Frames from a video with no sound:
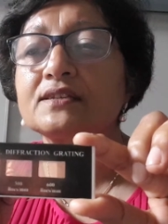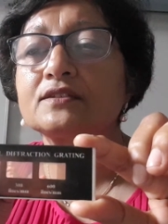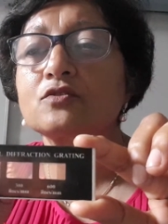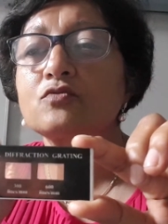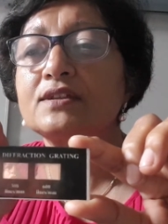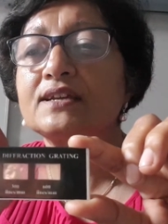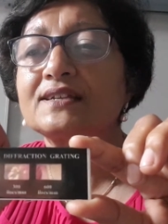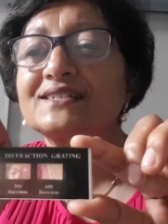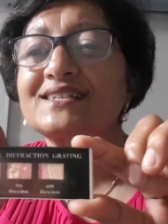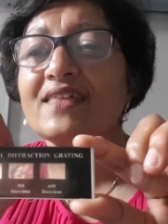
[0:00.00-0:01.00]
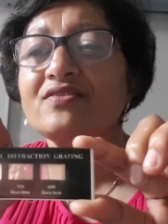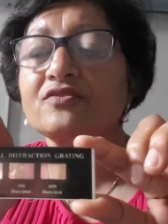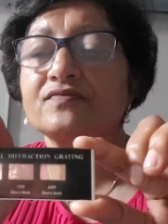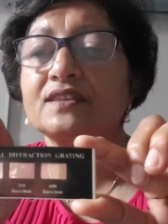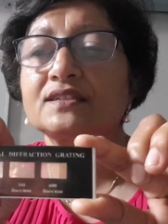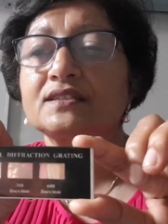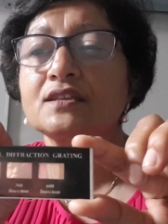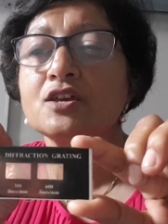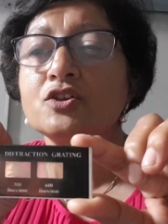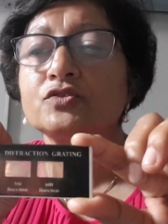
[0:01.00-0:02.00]
is only a tenth of this.
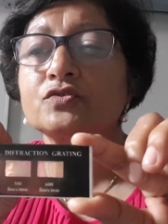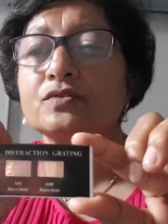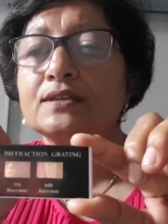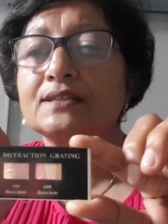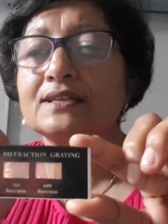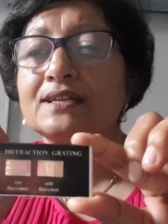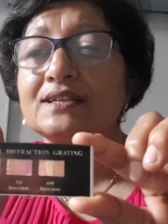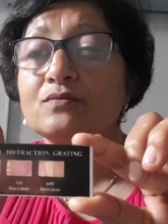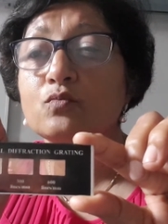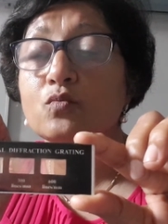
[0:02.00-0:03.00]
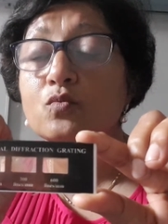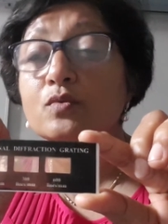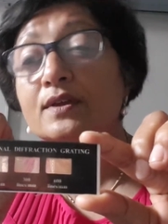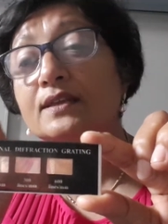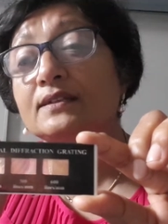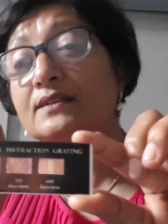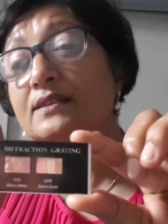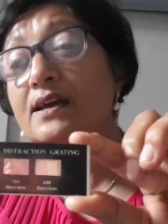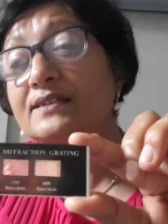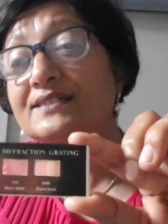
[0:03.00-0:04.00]
So in
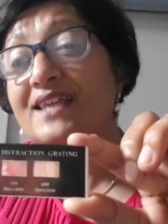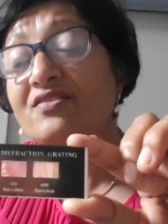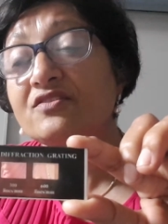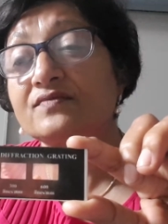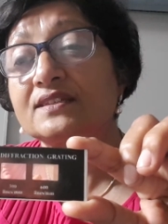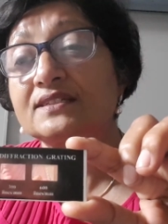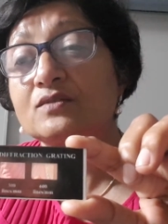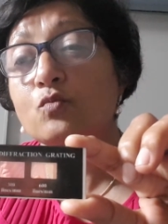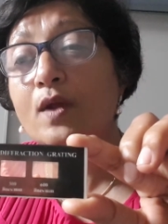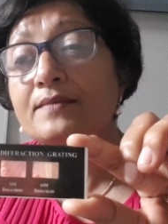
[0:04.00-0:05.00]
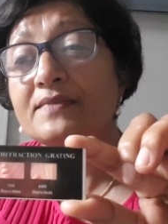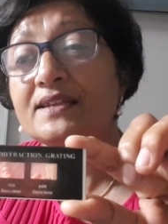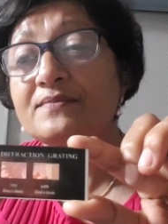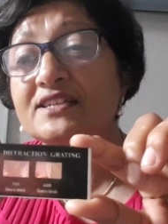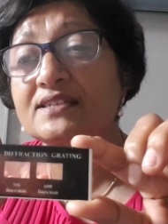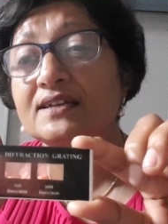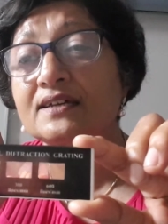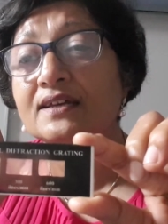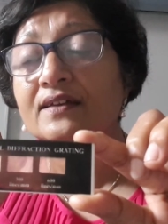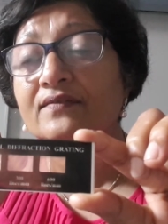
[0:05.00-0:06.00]
a tenth of this, in 1 millimeter,
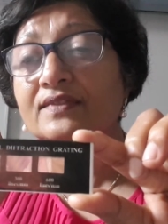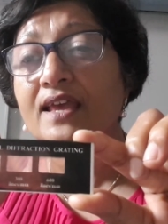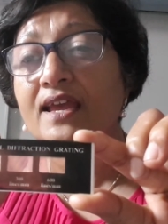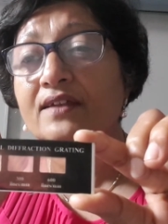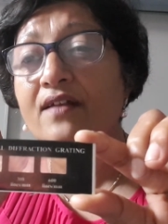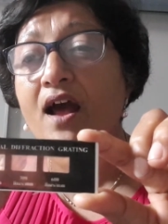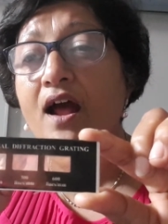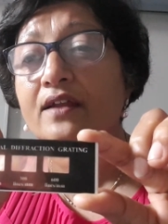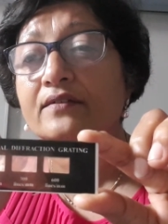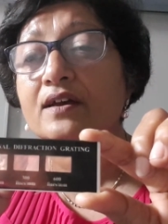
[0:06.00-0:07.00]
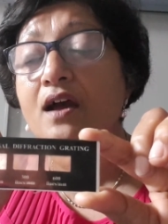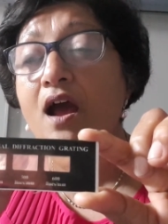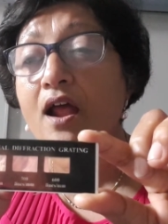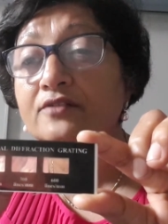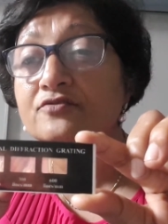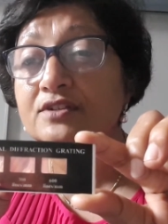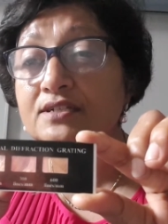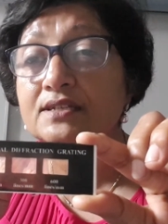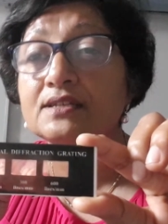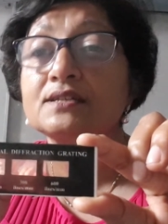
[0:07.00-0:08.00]
there are
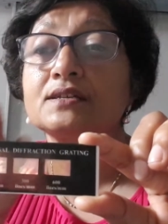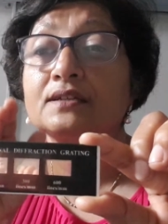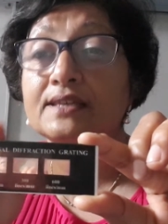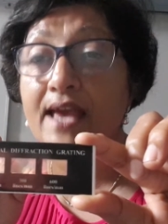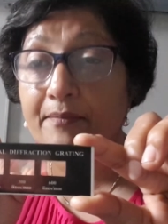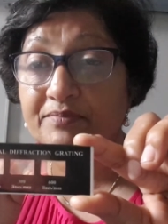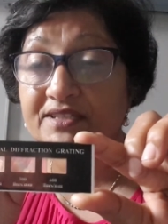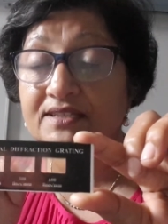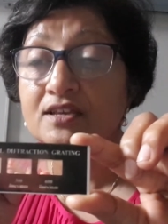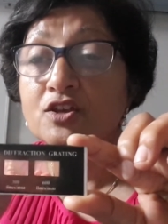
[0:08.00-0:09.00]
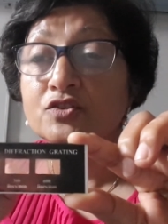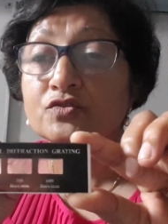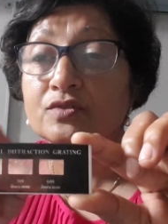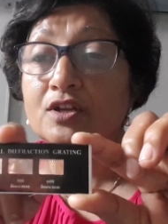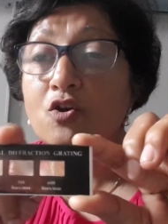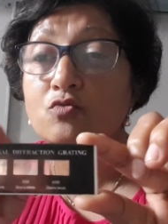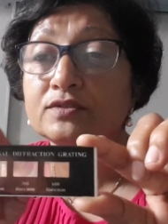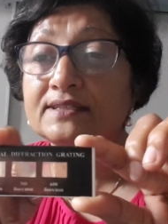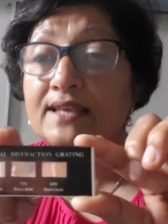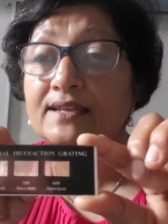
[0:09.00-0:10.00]
100 gaps. So in a whole
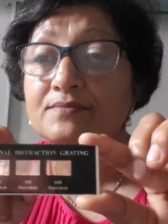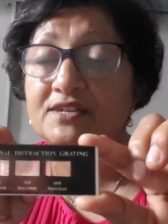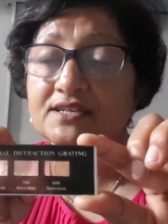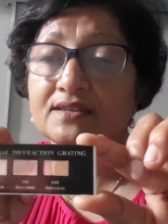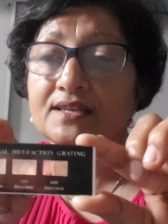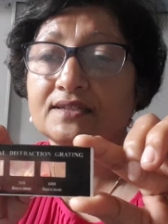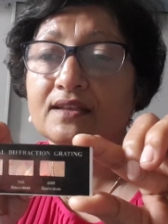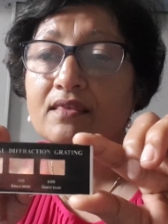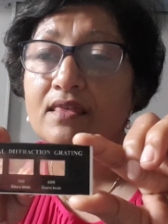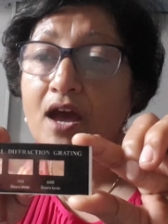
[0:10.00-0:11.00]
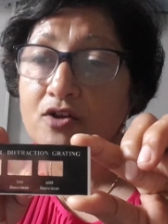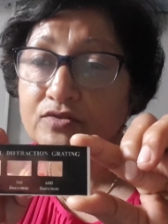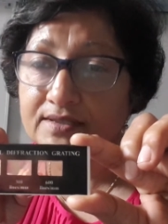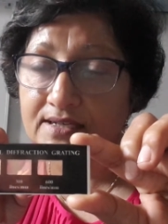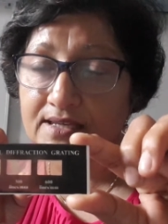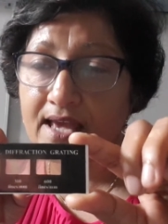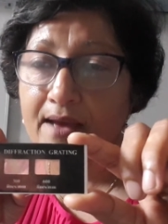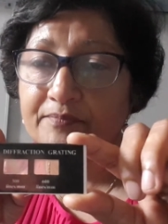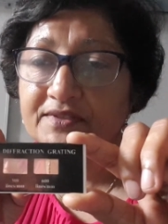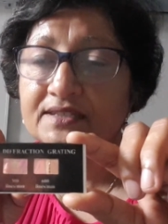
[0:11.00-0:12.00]
centimeter, there's 1,000
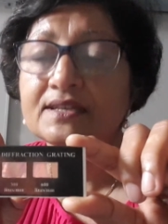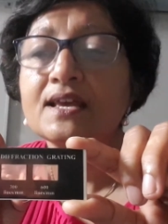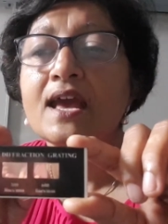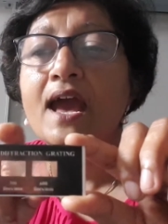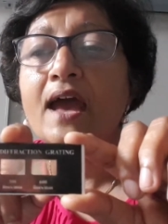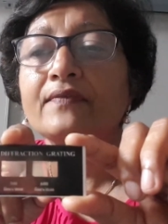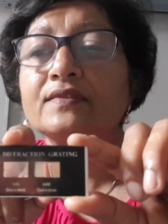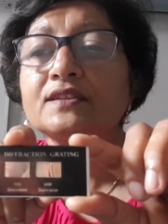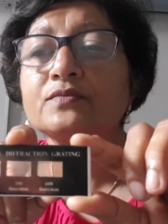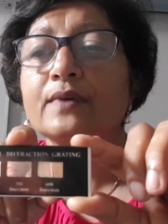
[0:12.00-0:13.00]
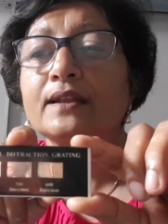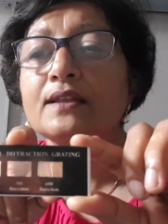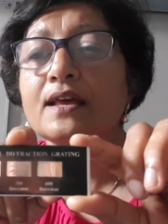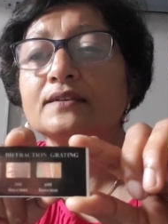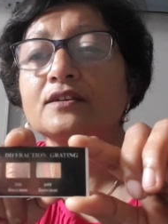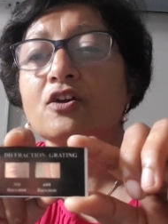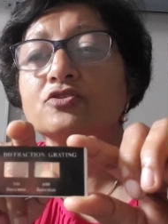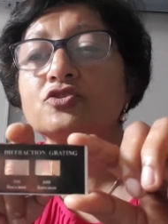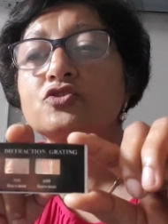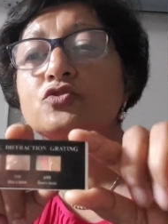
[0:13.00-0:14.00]
gaps. And this one has
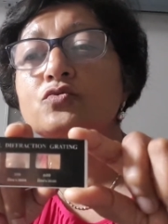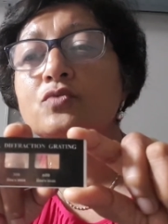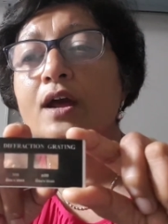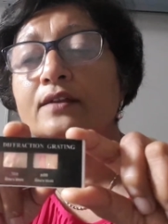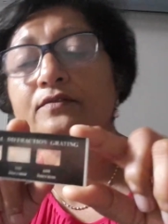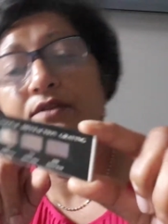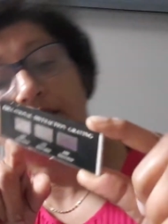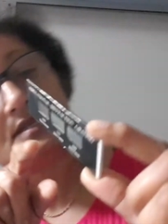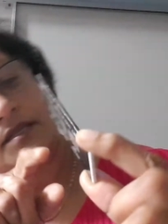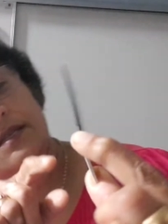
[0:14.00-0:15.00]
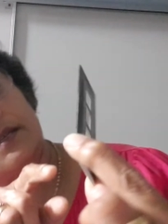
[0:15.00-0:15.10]
got 300